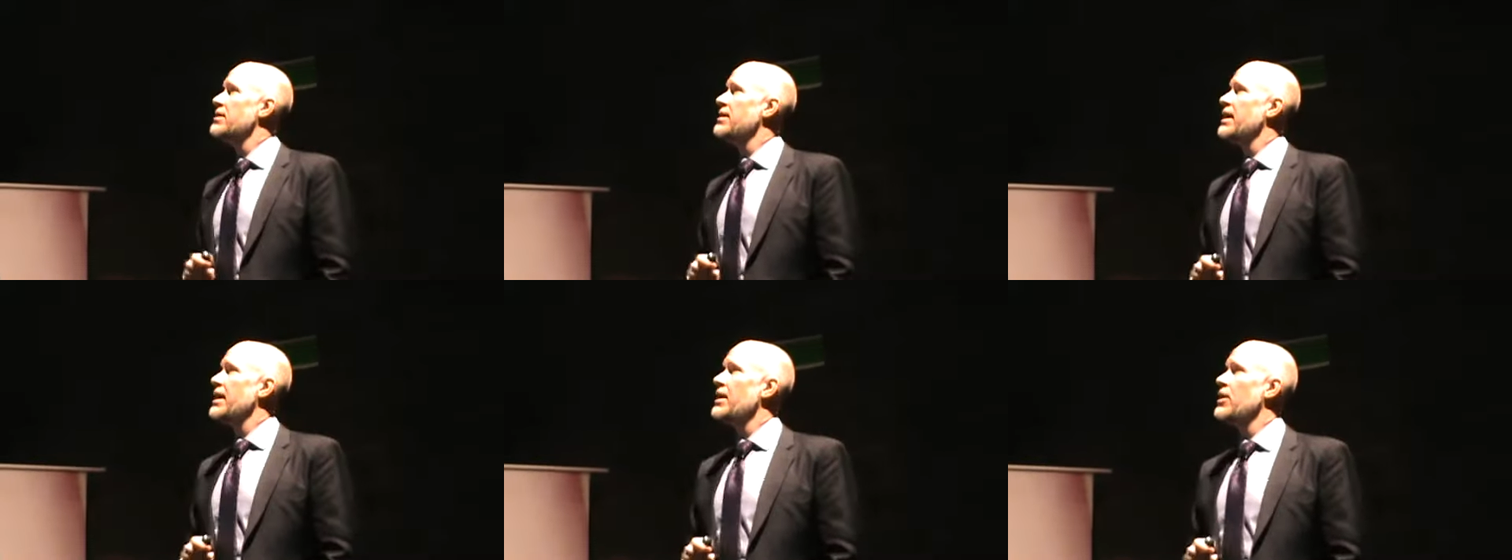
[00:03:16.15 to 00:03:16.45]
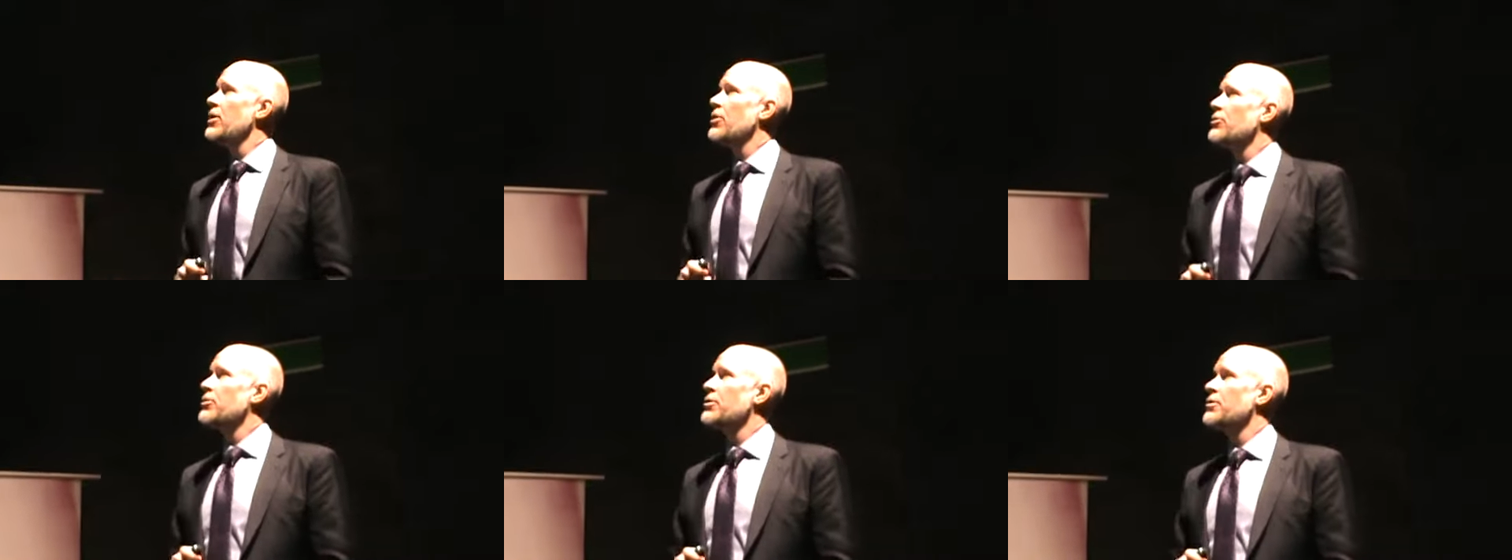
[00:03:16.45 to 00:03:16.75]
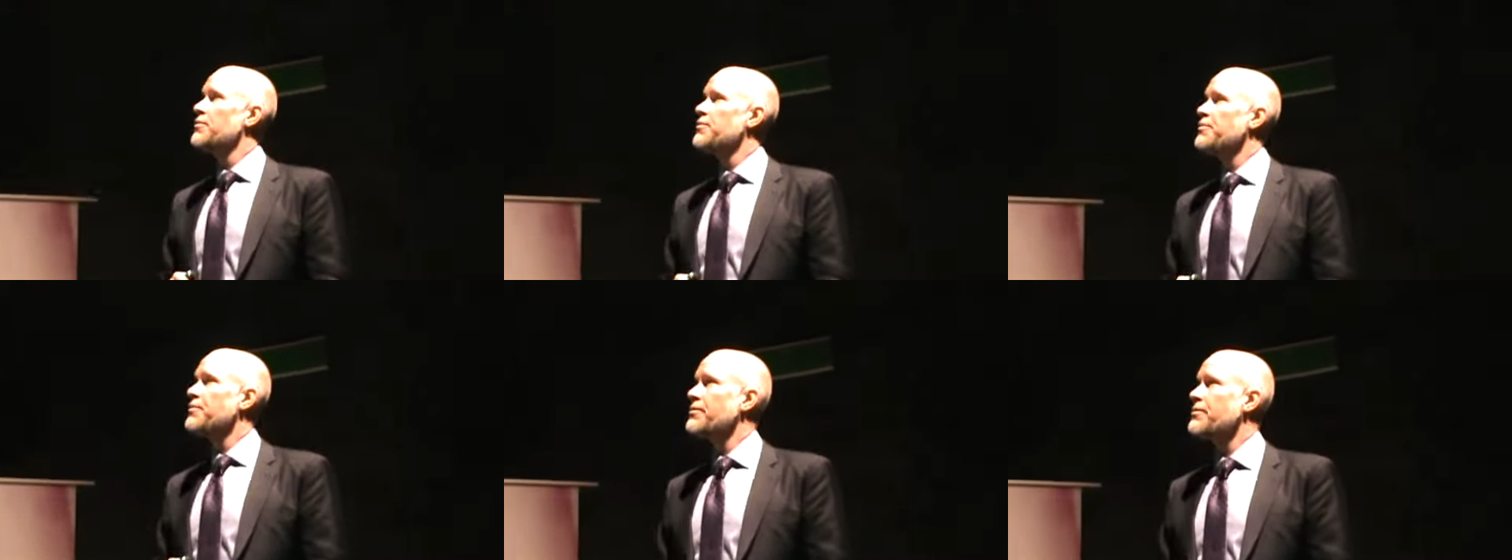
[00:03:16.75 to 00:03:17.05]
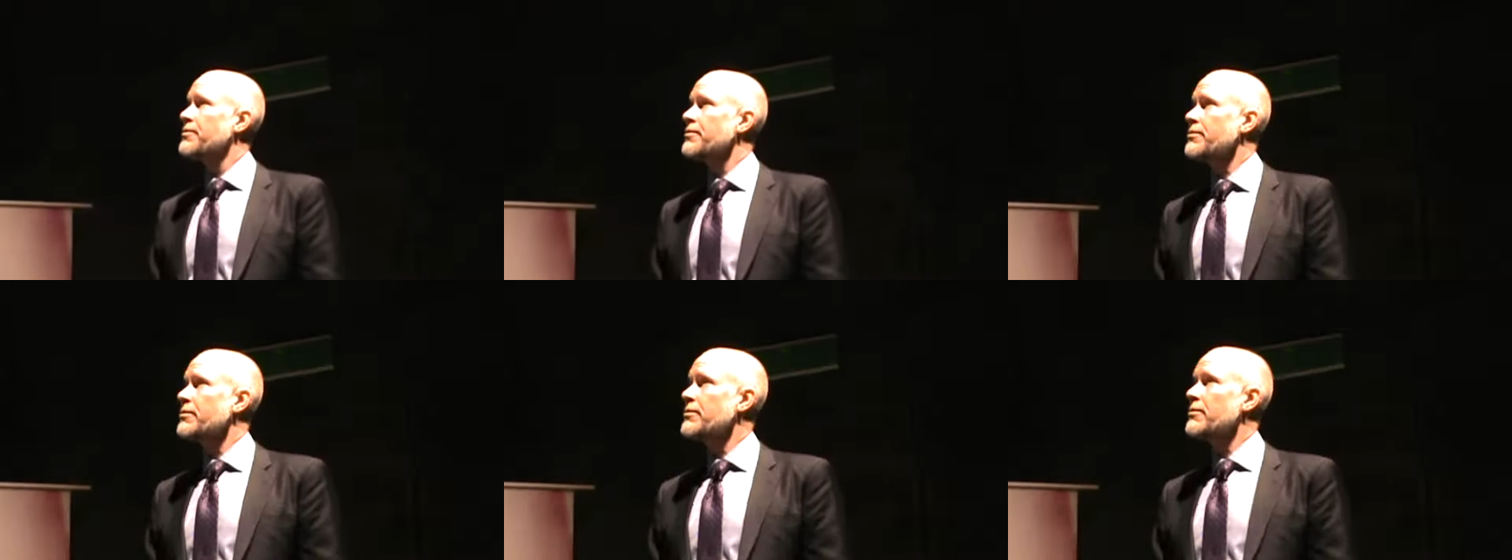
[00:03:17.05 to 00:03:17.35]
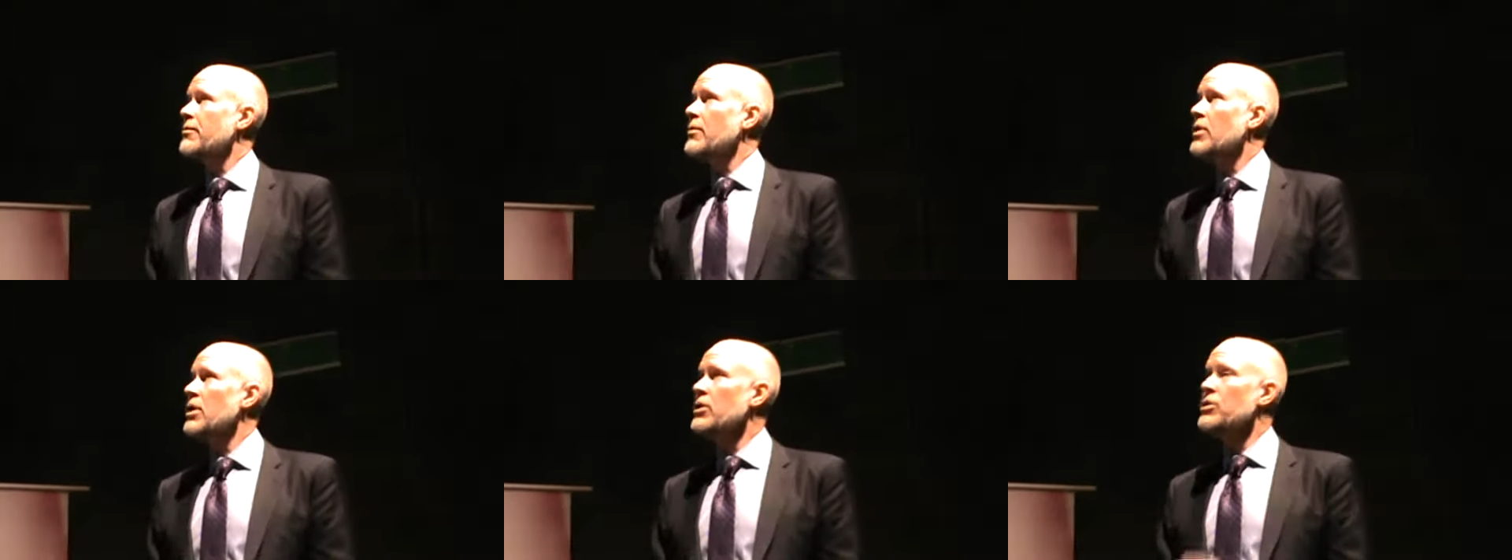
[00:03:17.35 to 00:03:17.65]
state-owned.
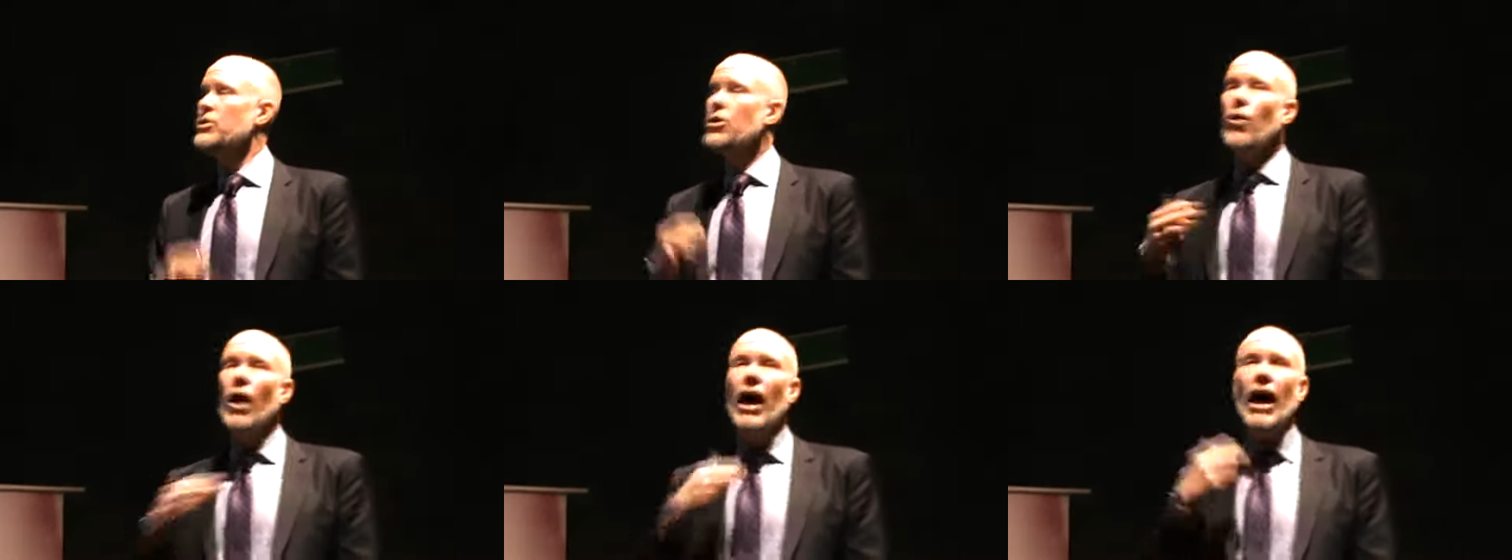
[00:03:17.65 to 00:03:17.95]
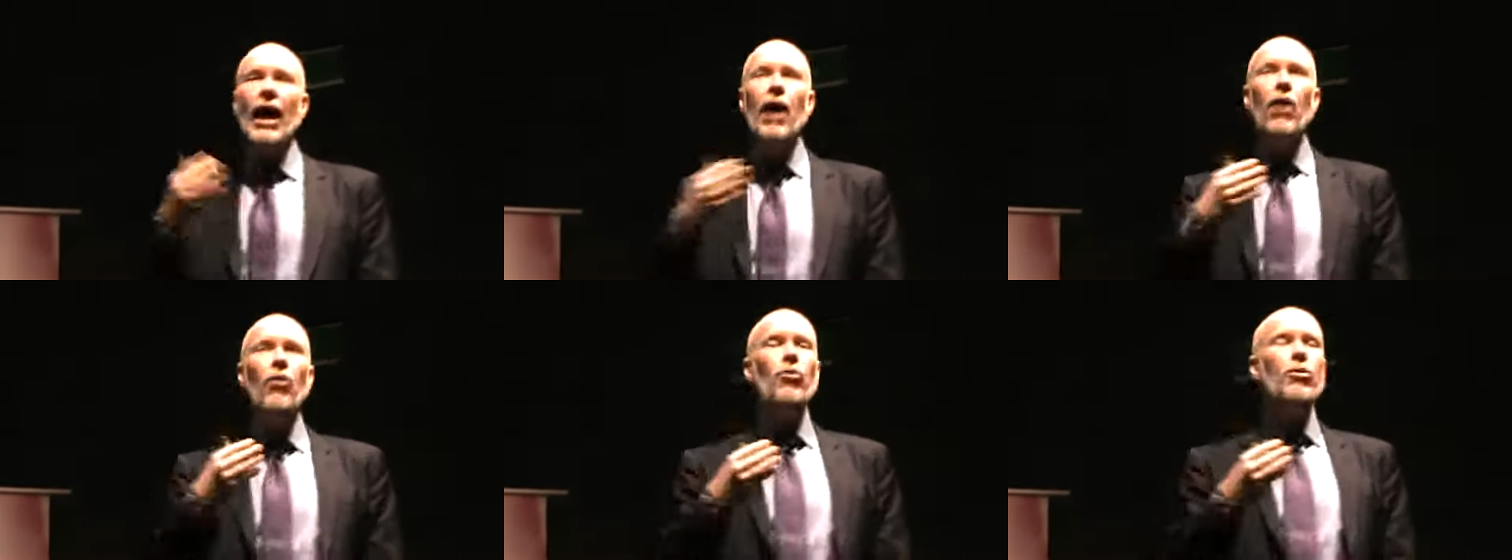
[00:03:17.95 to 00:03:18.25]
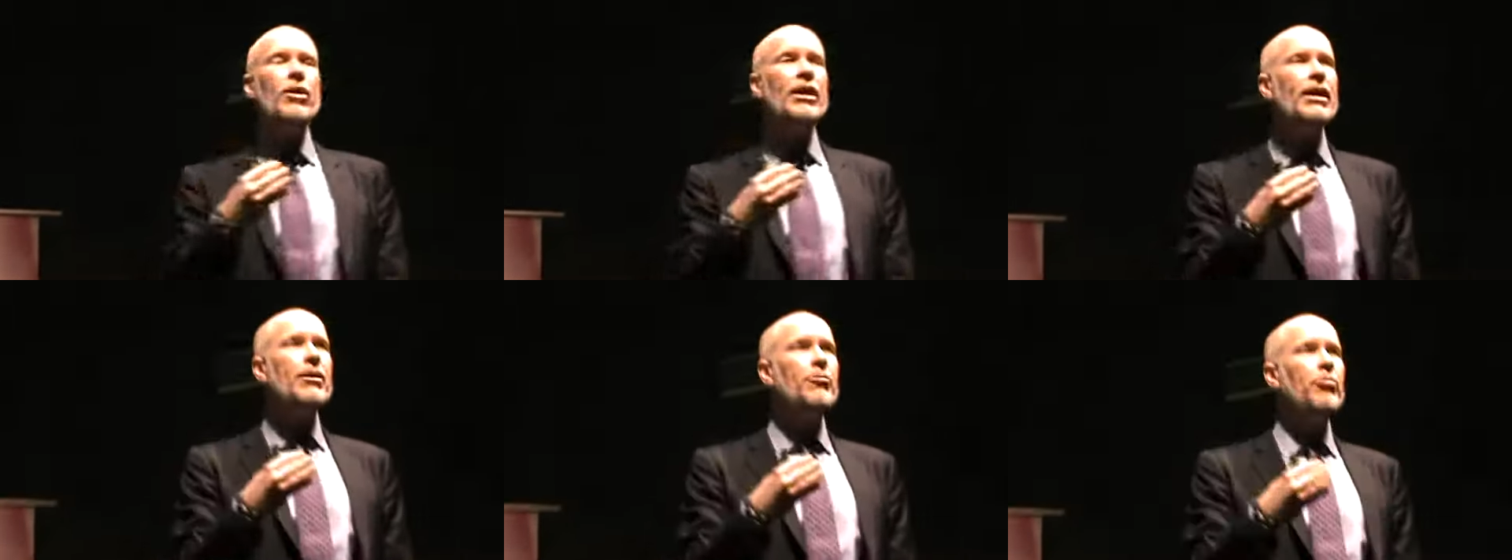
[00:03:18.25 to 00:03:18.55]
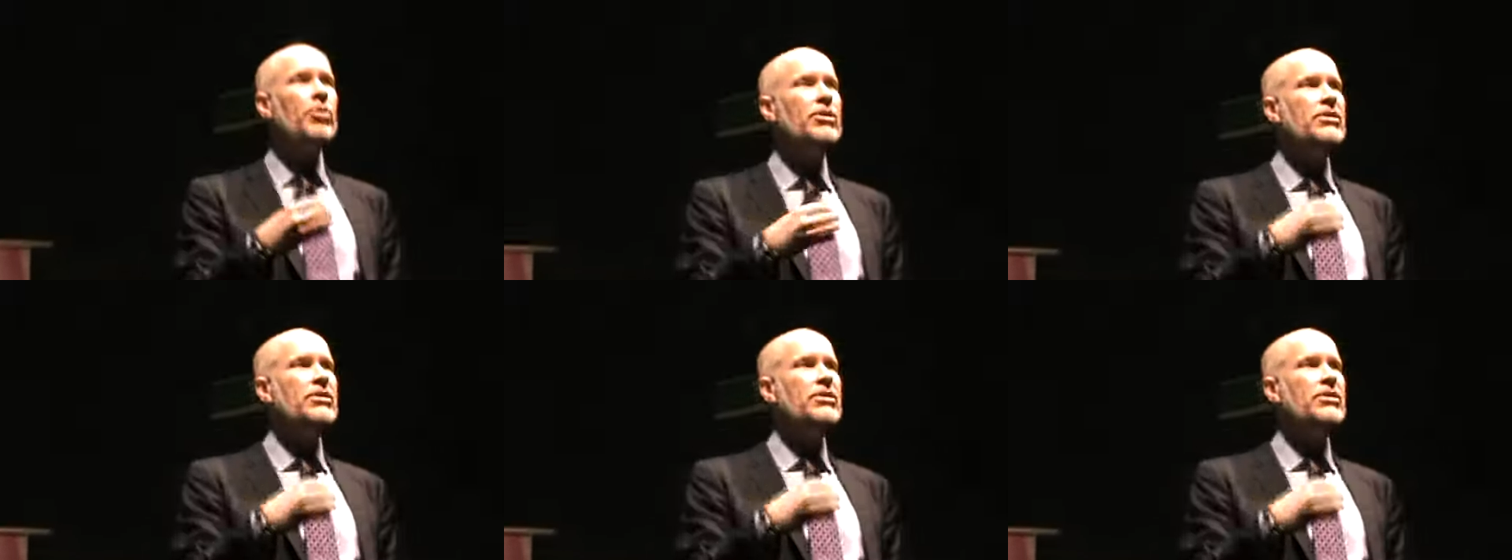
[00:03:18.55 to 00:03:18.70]
So how we